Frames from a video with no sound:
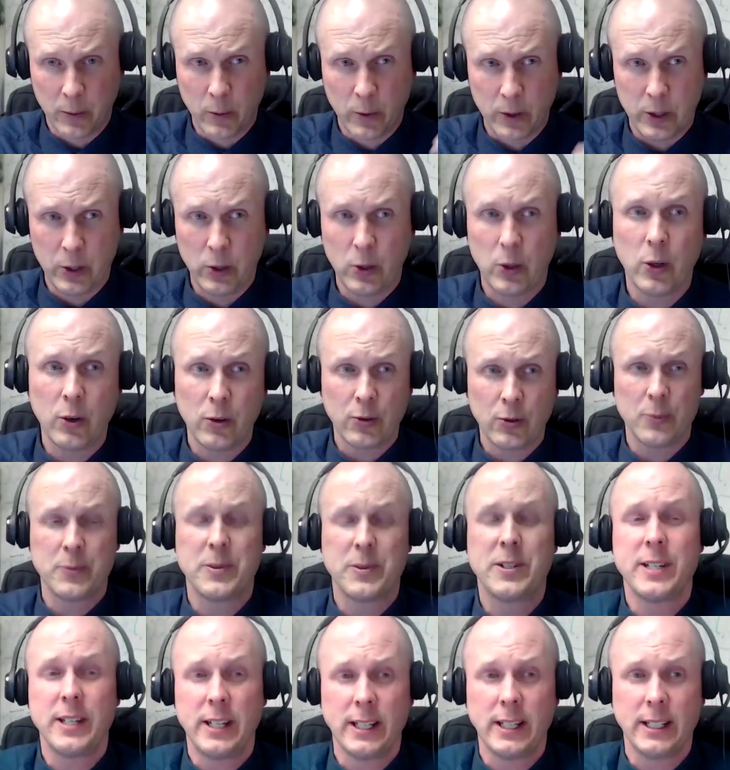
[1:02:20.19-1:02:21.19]
When you go from
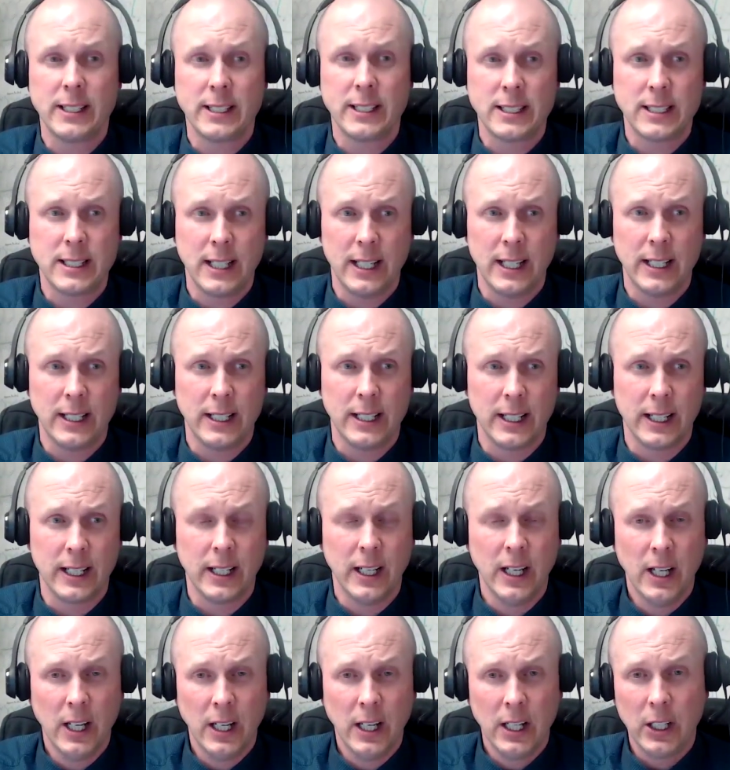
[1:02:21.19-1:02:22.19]
sitting to standing,
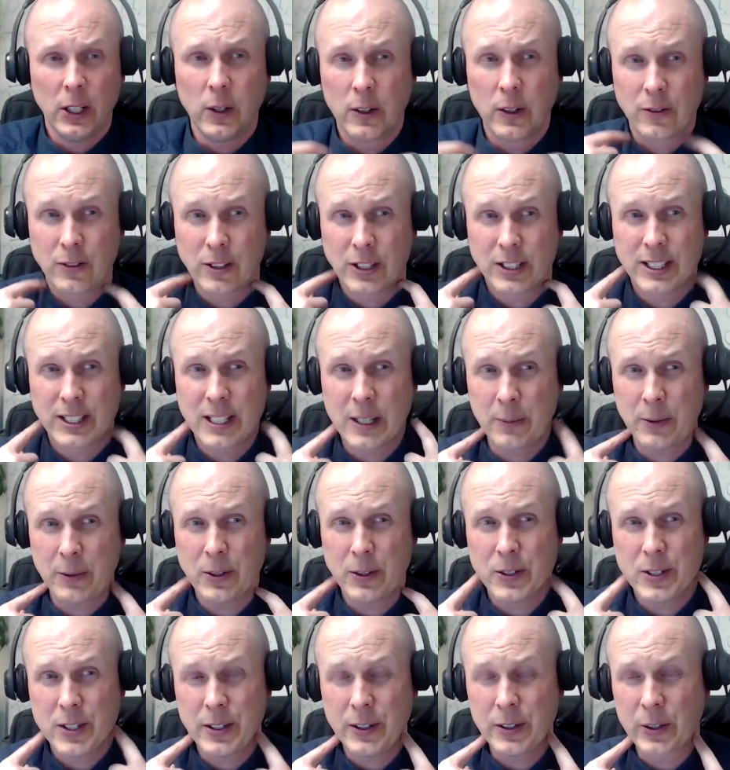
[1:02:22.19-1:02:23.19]
you have
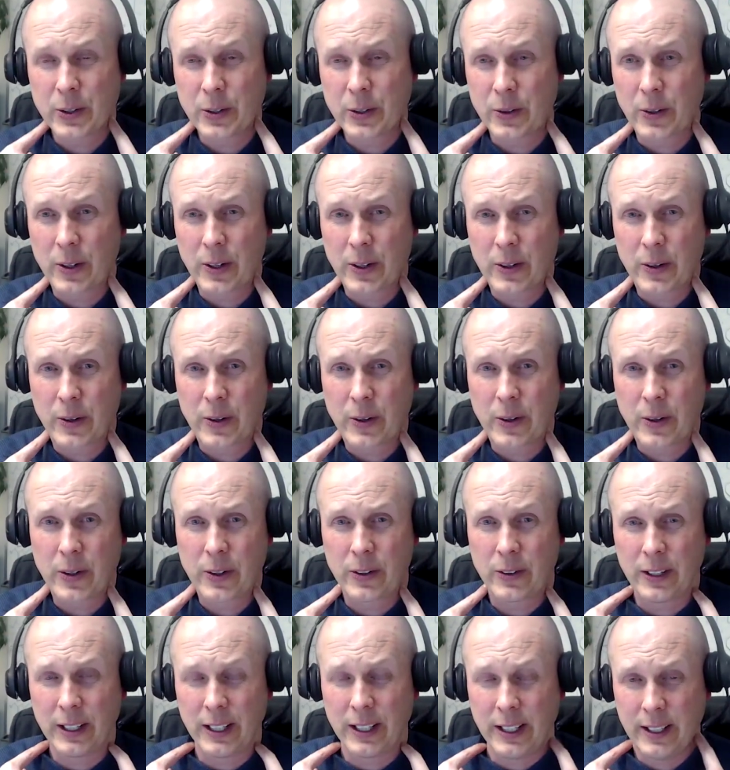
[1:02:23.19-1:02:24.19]
receptors in your carotid
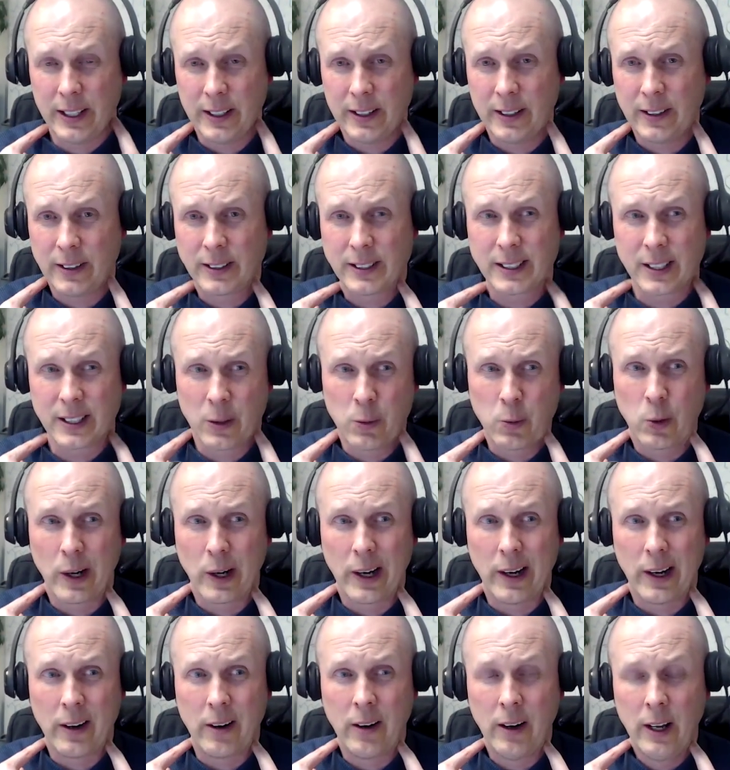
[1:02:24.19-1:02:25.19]
artery here
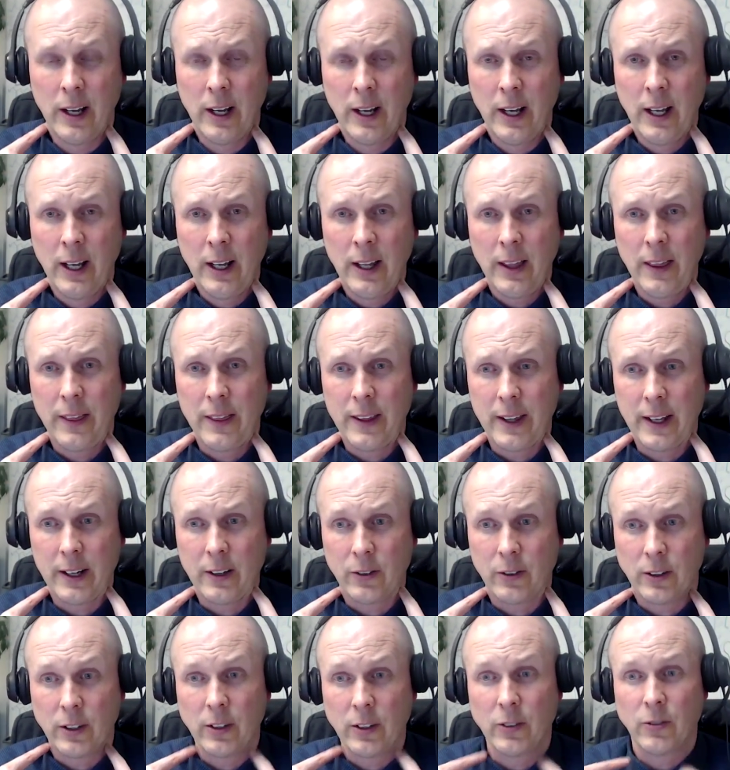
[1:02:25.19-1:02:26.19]
somewhere that
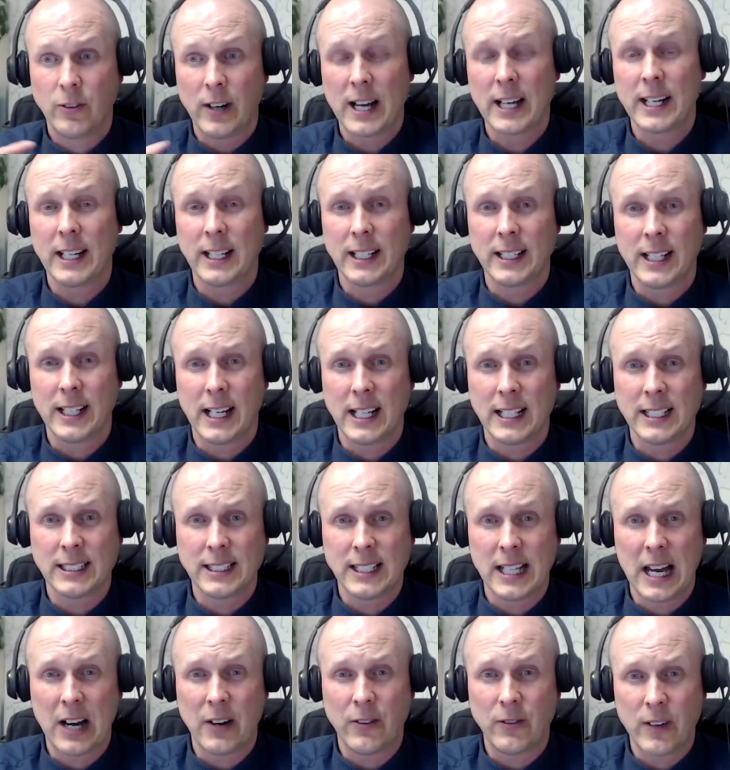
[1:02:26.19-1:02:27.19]
recognize
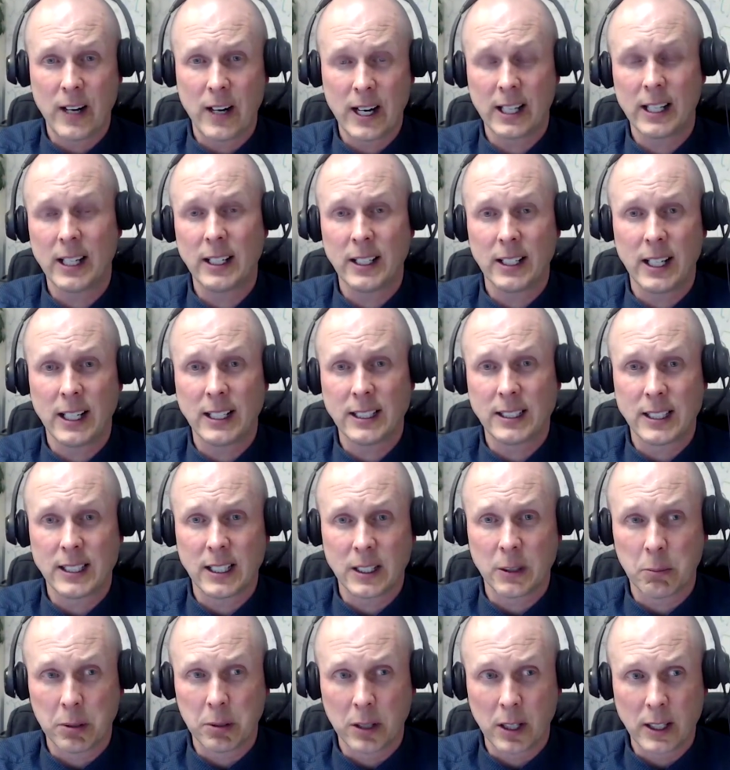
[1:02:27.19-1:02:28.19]
that
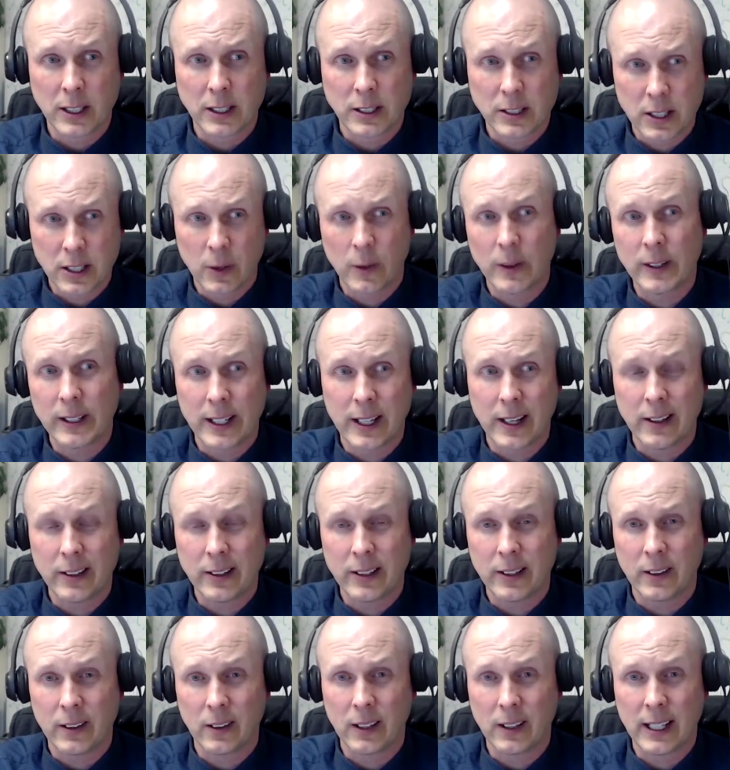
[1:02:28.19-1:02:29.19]
the blood is going down
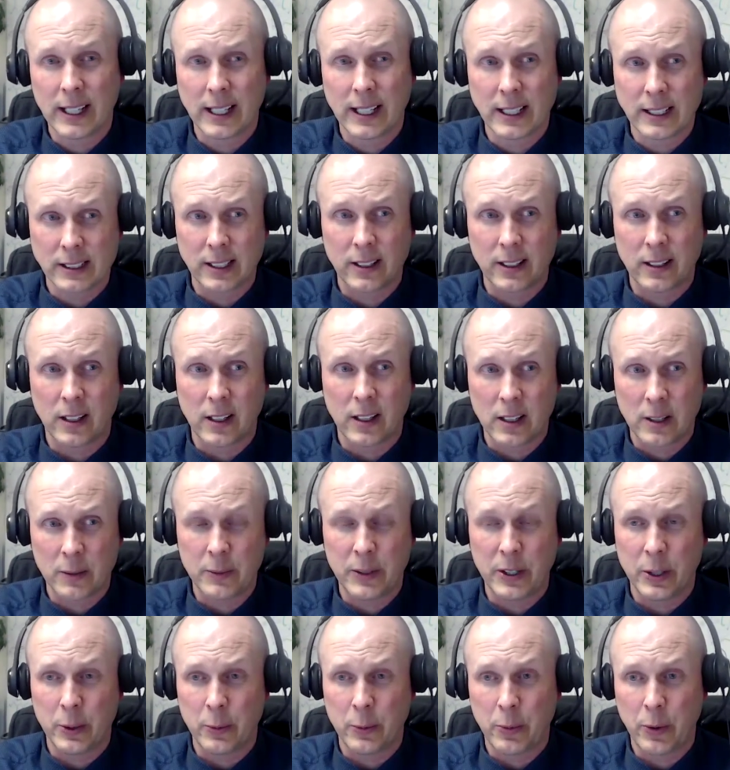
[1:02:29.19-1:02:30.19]
to your legs and not up
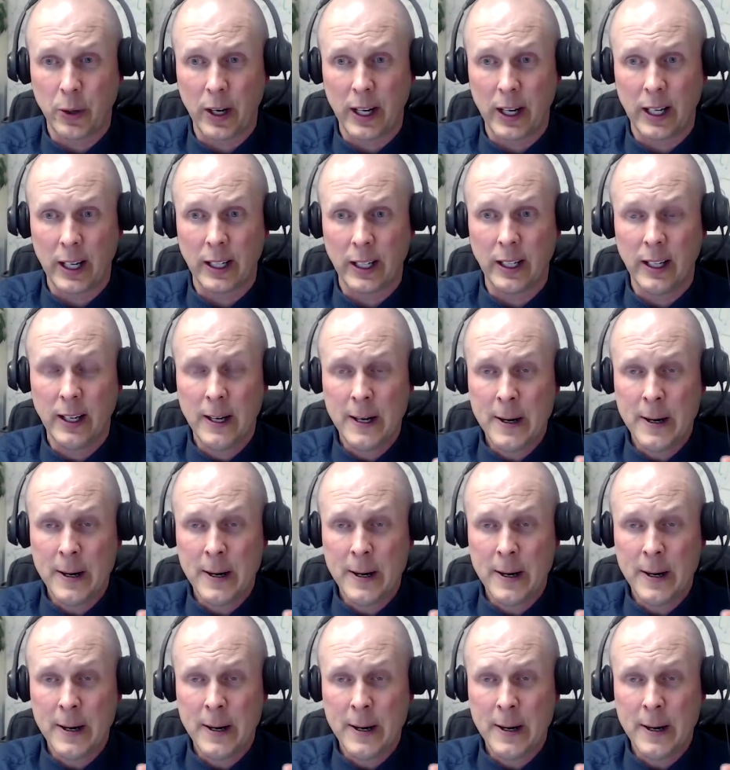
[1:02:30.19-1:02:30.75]
to your brain,